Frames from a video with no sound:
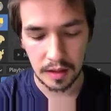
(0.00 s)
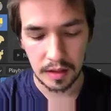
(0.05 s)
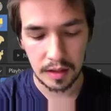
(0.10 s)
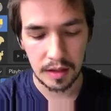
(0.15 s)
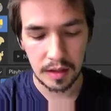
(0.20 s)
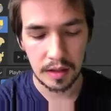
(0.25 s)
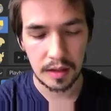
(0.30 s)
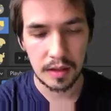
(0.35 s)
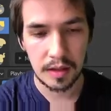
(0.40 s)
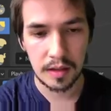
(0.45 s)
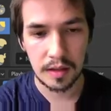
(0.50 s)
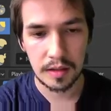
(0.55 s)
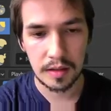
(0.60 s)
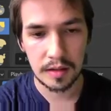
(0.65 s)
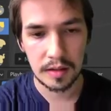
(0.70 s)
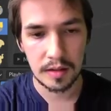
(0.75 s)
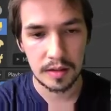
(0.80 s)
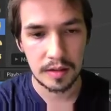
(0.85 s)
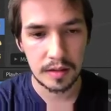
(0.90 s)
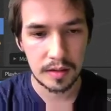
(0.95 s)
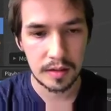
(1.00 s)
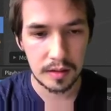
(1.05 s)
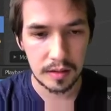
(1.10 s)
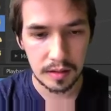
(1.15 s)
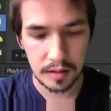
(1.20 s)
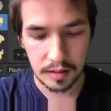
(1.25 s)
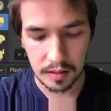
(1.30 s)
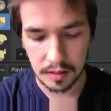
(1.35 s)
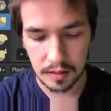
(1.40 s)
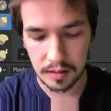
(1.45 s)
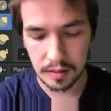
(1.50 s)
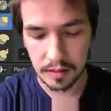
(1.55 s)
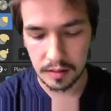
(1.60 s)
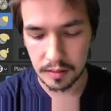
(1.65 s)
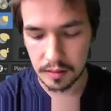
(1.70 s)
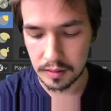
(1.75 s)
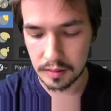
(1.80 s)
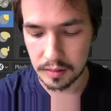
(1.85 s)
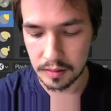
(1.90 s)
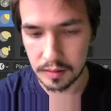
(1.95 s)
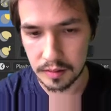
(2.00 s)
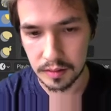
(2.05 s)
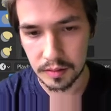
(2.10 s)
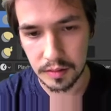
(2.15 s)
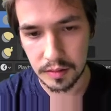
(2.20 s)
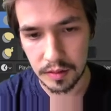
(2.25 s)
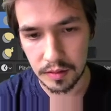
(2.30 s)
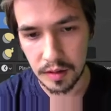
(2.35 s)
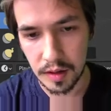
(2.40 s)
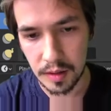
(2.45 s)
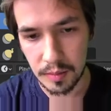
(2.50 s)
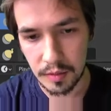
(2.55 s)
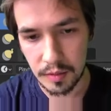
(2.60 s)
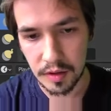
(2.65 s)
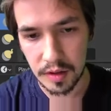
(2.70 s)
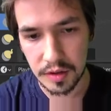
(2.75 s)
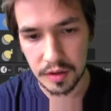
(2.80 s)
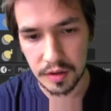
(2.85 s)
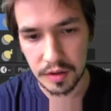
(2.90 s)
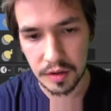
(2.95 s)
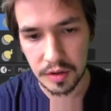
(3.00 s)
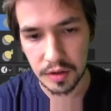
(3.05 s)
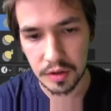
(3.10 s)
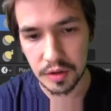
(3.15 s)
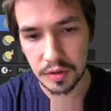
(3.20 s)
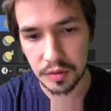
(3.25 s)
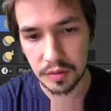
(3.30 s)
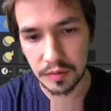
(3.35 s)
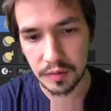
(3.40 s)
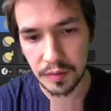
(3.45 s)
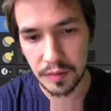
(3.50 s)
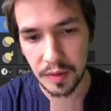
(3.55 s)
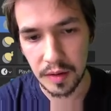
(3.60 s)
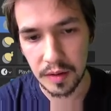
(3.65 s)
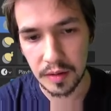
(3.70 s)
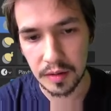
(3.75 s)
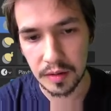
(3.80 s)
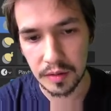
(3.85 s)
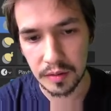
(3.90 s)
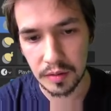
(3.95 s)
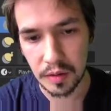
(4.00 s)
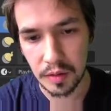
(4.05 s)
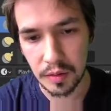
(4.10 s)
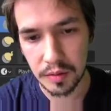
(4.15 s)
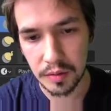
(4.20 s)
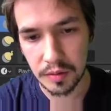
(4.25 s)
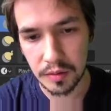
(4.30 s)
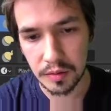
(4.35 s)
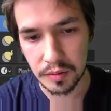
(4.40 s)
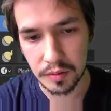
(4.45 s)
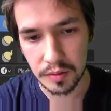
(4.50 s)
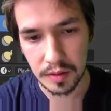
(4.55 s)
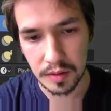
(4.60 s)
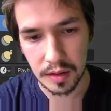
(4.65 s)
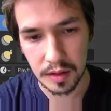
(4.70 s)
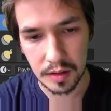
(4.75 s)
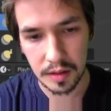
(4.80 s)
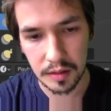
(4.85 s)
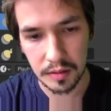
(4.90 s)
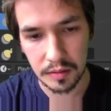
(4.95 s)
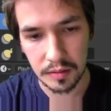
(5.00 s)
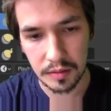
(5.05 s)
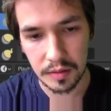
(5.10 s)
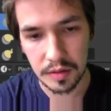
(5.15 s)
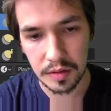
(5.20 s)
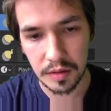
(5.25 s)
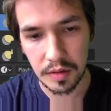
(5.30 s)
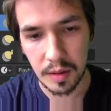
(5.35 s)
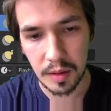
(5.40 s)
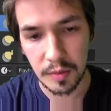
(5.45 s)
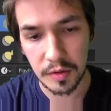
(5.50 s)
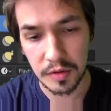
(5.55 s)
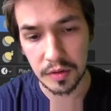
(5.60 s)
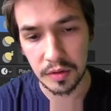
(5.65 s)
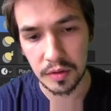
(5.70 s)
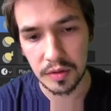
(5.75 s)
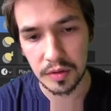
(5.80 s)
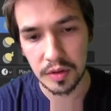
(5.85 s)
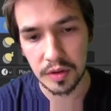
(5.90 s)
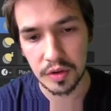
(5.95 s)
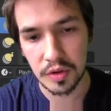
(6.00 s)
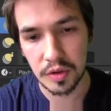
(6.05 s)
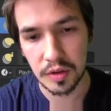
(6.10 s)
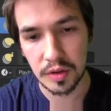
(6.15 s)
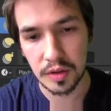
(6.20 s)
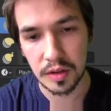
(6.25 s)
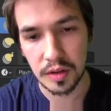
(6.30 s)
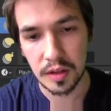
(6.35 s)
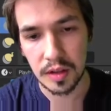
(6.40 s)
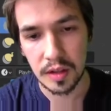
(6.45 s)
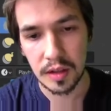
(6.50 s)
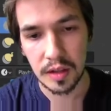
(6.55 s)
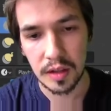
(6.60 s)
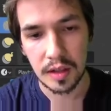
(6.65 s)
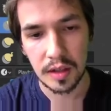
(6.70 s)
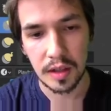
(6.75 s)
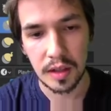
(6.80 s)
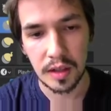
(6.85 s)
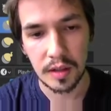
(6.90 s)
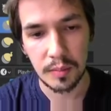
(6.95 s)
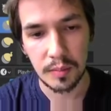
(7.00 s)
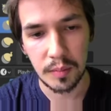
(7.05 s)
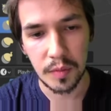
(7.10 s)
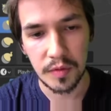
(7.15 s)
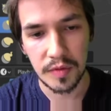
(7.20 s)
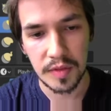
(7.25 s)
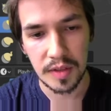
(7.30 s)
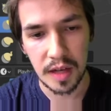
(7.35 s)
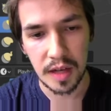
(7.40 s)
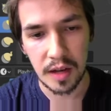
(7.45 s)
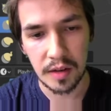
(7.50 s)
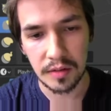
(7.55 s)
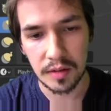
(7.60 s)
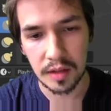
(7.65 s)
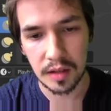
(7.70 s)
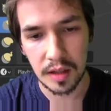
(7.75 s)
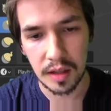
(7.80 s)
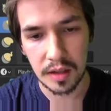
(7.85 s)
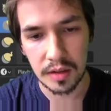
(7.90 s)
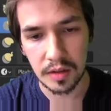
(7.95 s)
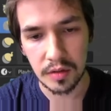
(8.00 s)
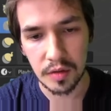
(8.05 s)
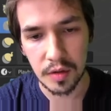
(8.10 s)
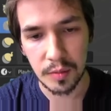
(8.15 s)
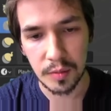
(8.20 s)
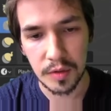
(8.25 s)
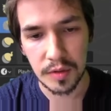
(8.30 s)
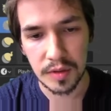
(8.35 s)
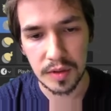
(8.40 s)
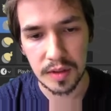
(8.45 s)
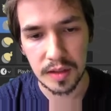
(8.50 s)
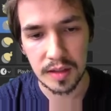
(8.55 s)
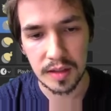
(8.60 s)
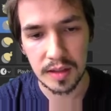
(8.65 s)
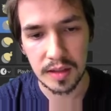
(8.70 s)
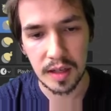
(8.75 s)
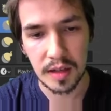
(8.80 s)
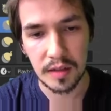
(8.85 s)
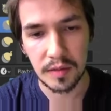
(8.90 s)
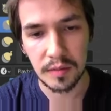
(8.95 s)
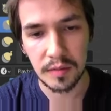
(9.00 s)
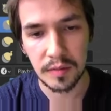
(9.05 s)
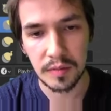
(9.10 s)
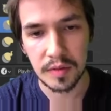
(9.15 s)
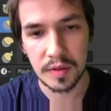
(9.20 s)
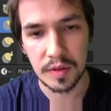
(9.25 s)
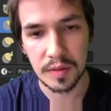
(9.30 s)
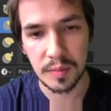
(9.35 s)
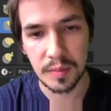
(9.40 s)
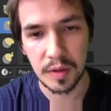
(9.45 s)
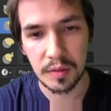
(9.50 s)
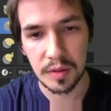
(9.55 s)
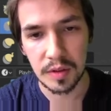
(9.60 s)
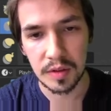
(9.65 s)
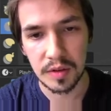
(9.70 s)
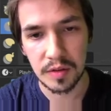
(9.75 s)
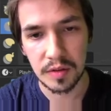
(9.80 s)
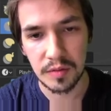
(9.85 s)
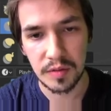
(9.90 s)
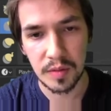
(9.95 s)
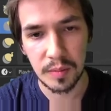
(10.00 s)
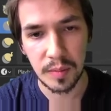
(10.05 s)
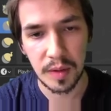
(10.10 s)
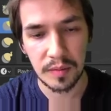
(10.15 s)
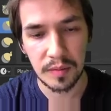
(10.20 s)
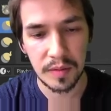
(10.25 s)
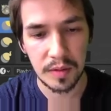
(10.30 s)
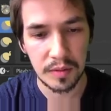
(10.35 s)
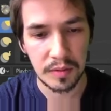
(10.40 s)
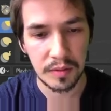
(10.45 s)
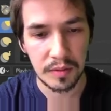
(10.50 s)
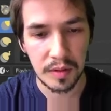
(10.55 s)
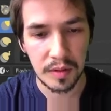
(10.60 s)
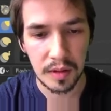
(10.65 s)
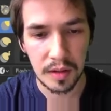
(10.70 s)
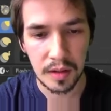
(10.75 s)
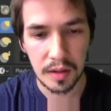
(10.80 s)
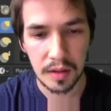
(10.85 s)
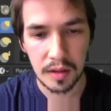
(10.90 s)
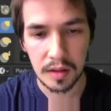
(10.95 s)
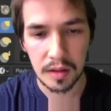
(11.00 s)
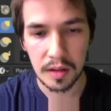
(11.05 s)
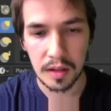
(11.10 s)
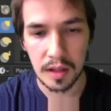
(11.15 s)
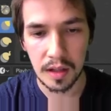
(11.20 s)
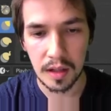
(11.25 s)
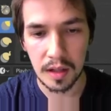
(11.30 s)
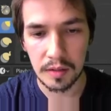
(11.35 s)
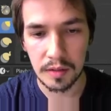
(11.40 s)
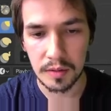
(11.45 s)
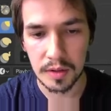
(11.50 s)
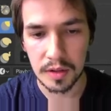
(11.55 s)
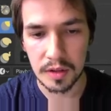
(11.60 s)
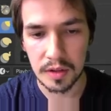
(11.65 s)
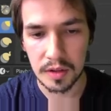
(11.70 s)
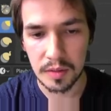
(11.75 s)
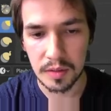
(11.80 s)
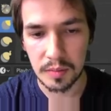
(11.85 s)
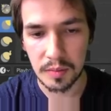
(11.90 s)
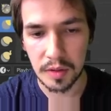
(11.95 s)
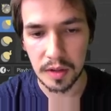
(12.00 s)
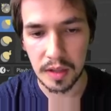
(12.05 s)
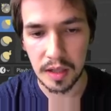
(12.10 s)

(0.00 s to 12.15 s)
and uh, use grab brush. if I hold the use the grab brush to hold control, it moves it out along normals instead of just being relative to my view uh, which is pretty